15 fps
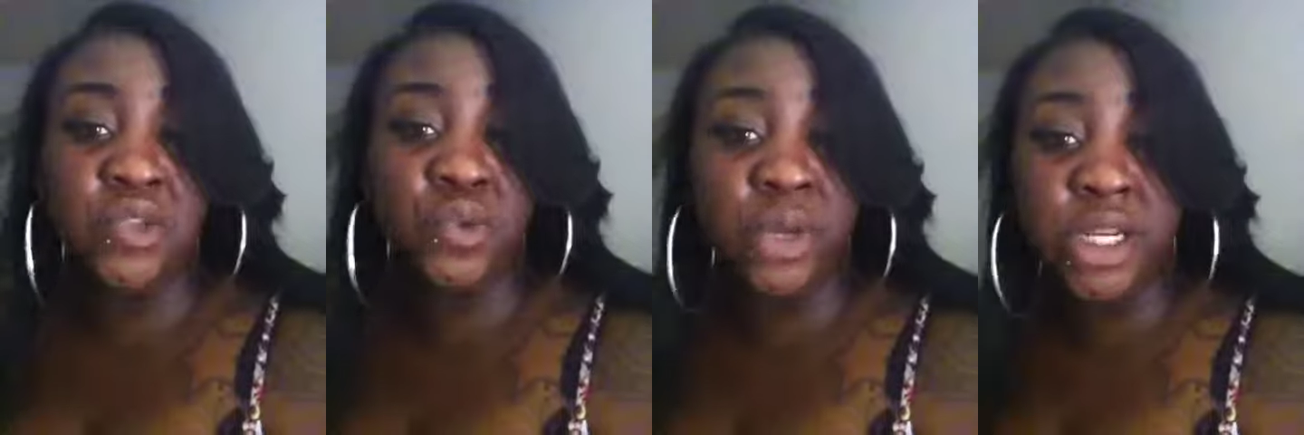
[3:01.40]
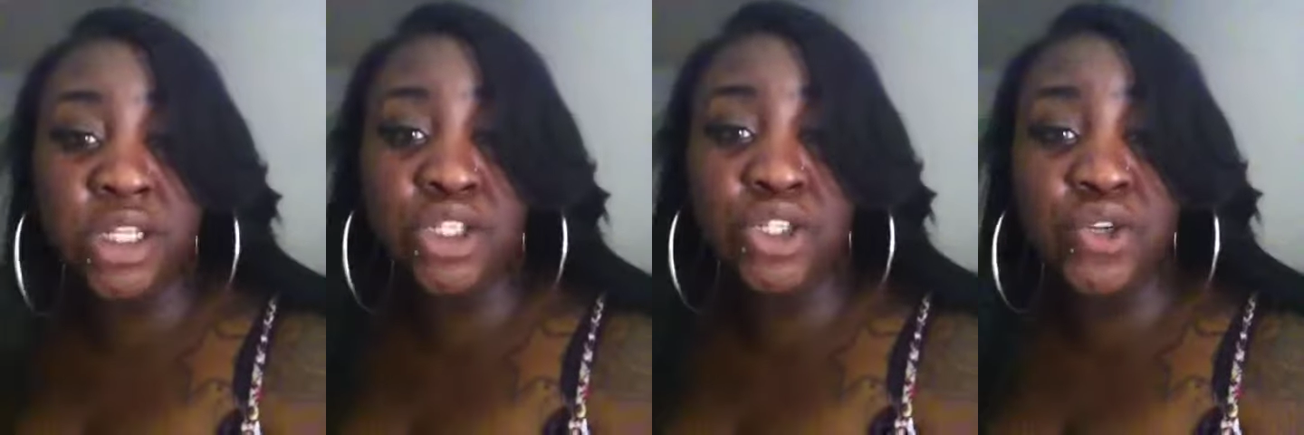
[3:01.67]

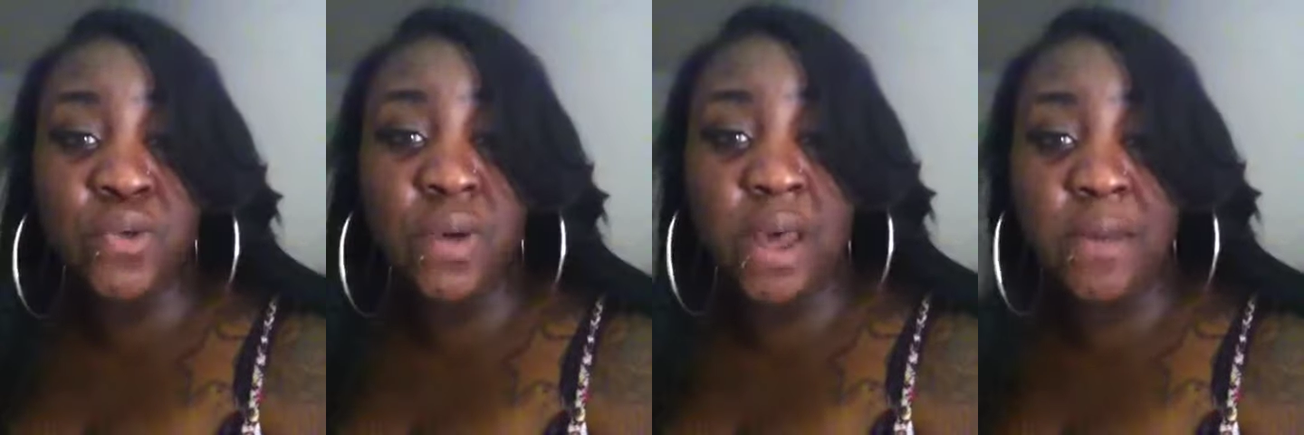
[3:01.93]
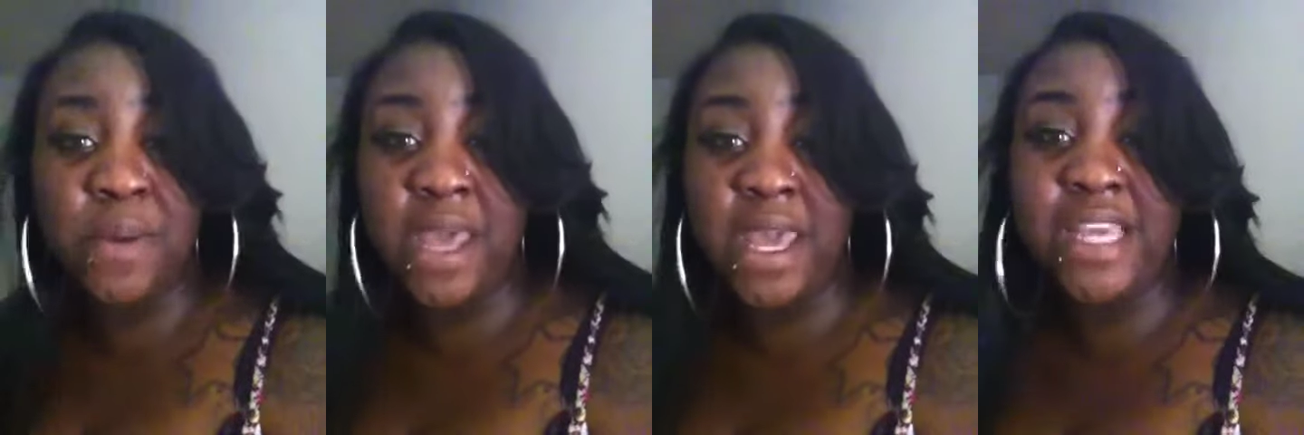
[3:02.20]
22 i
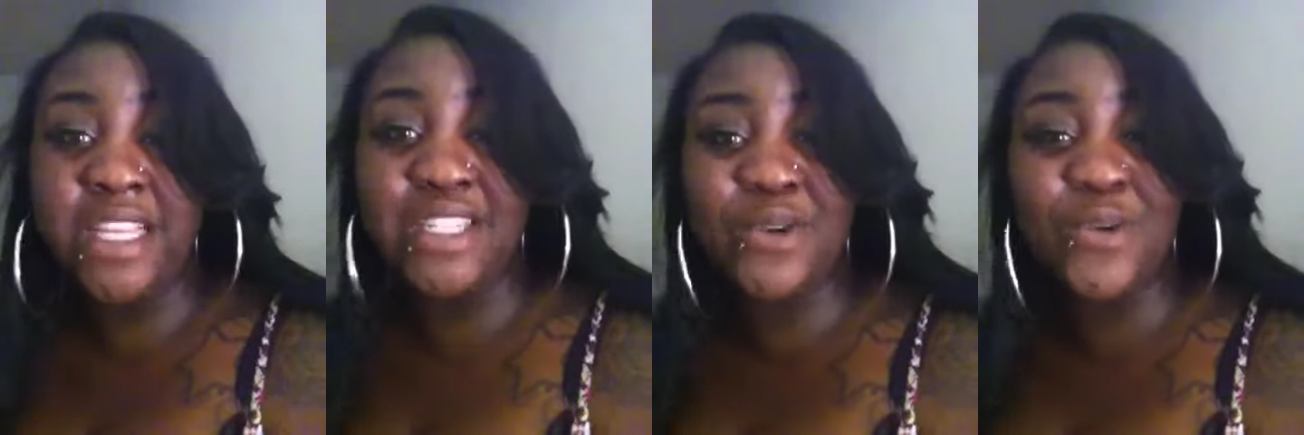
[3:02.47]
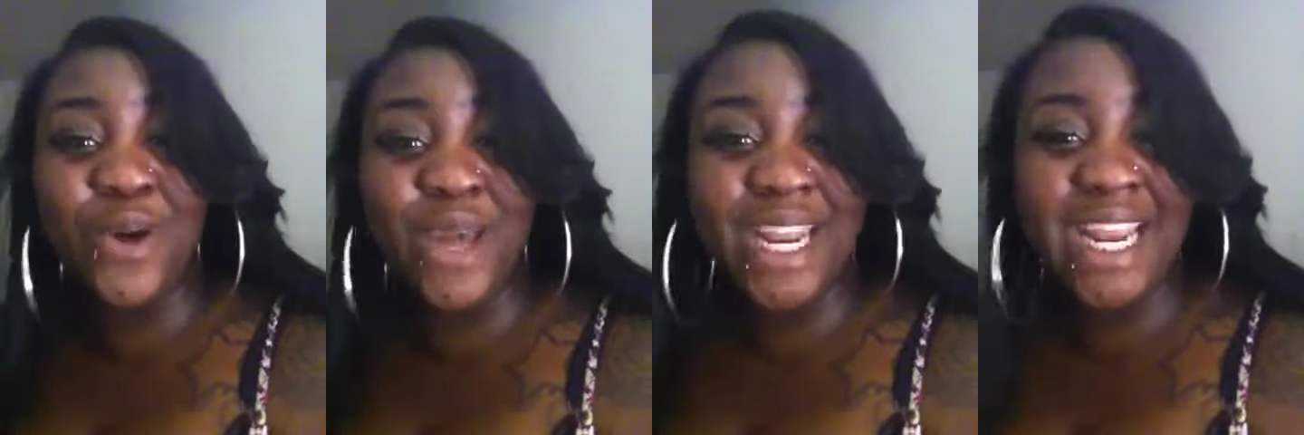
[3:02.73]
paid
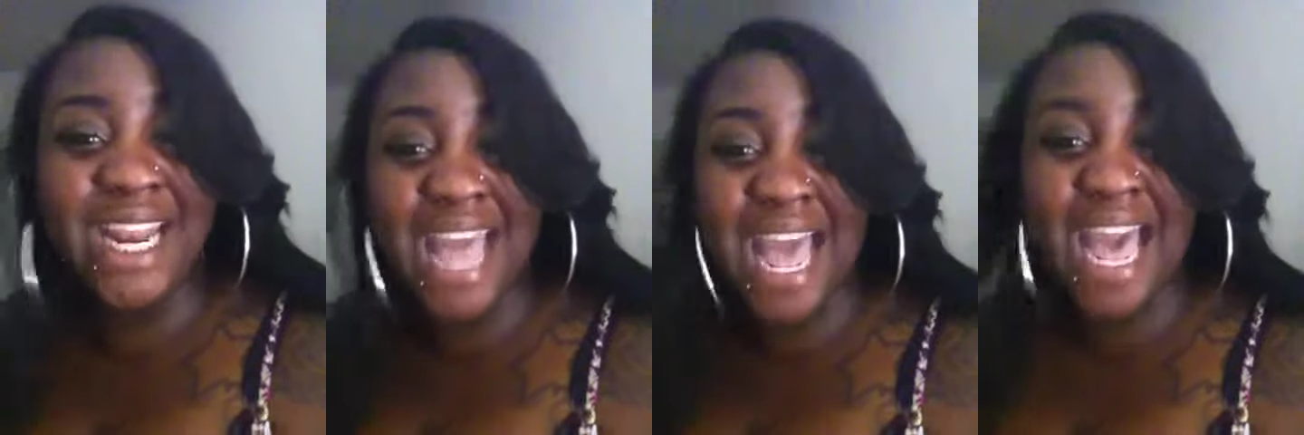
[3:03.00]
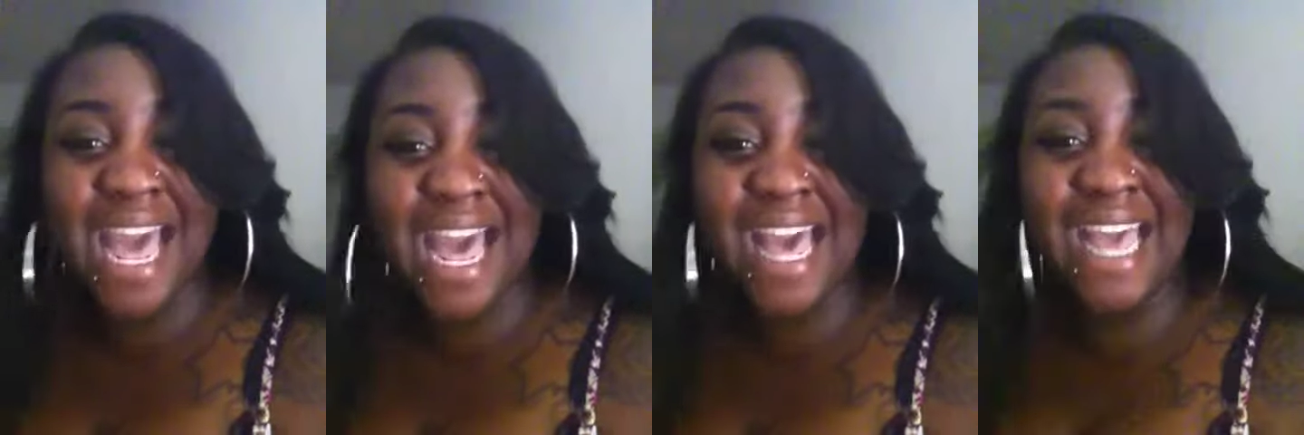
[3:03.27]

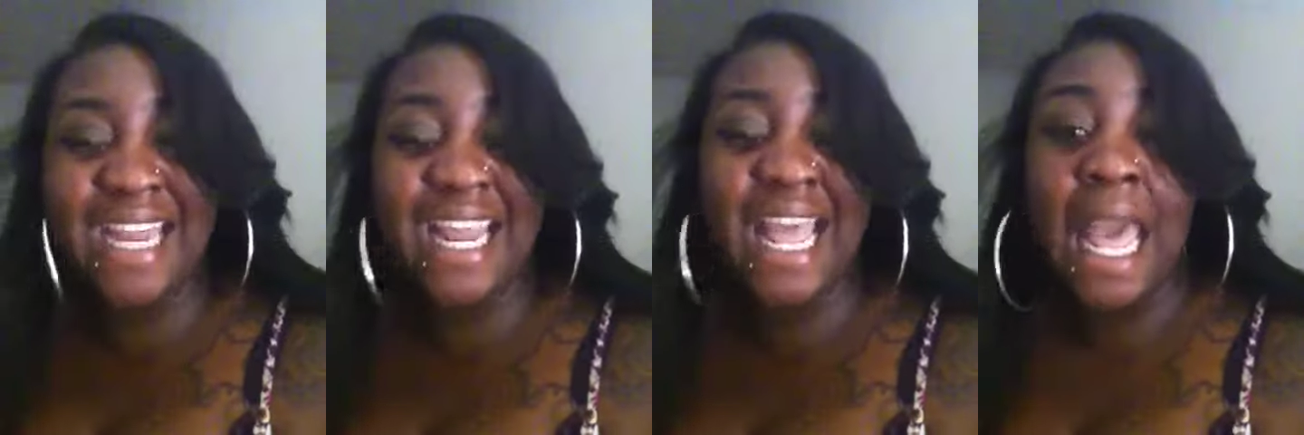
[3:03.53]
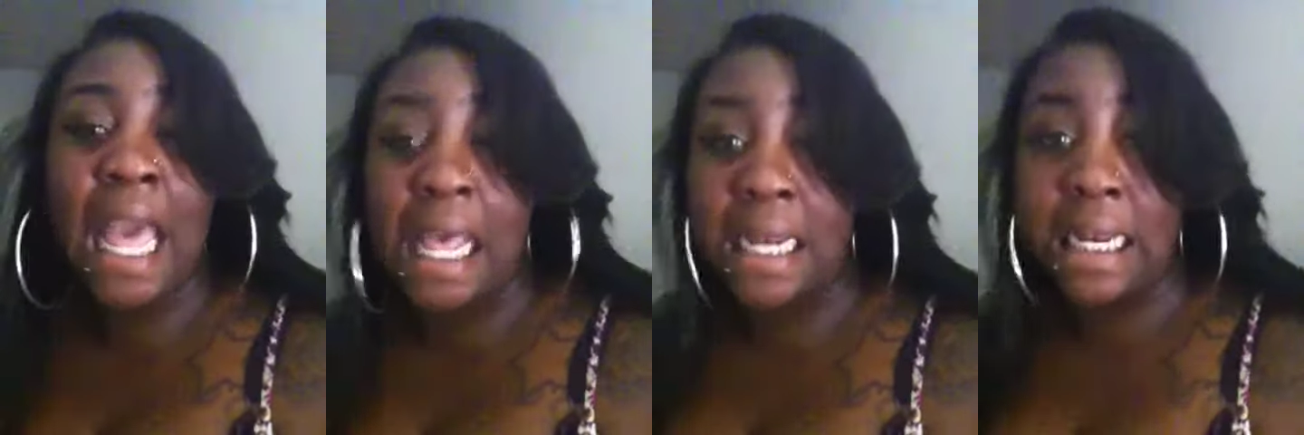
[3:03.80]
twenty-nine
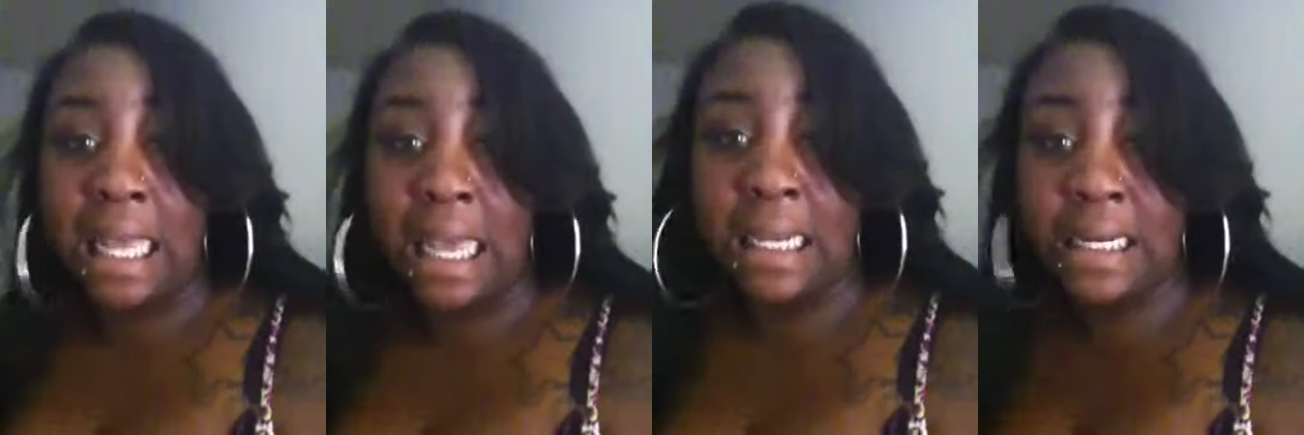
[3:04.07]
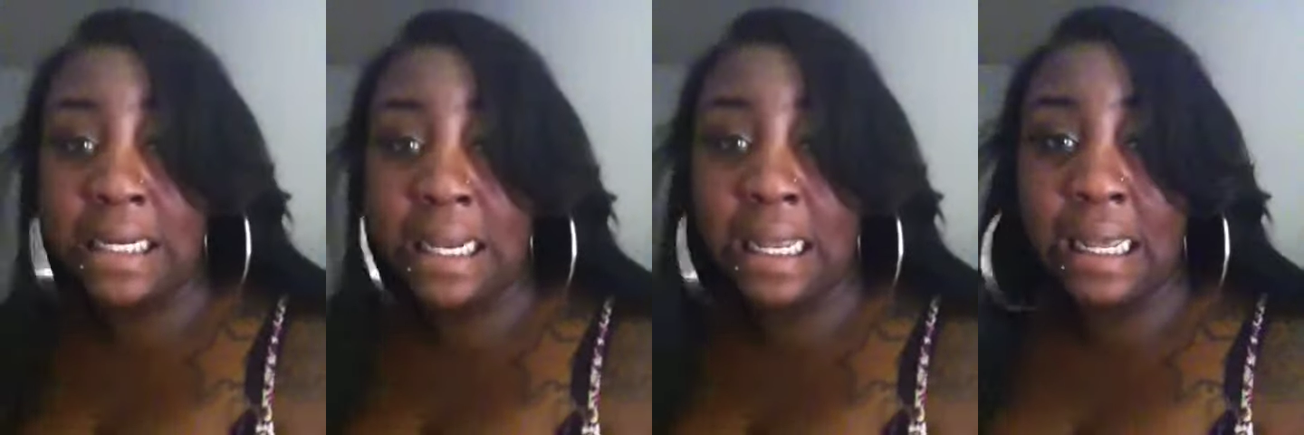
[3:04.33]

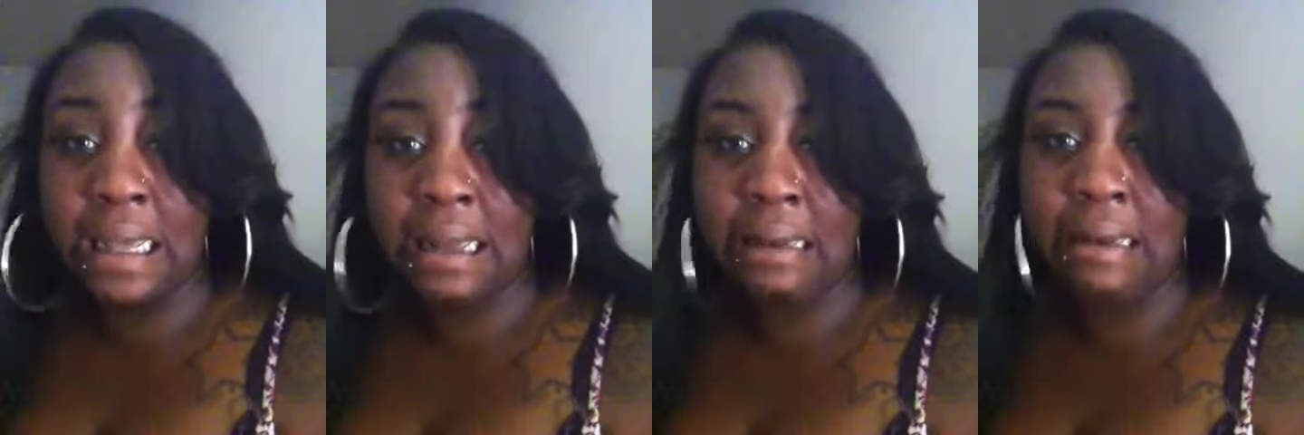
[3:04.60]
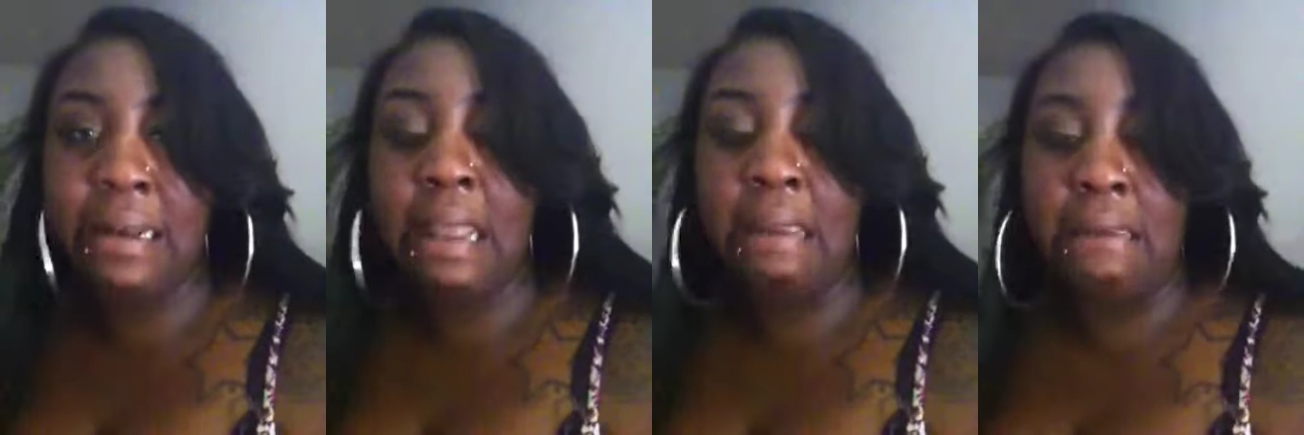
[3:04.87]
ninety-nine.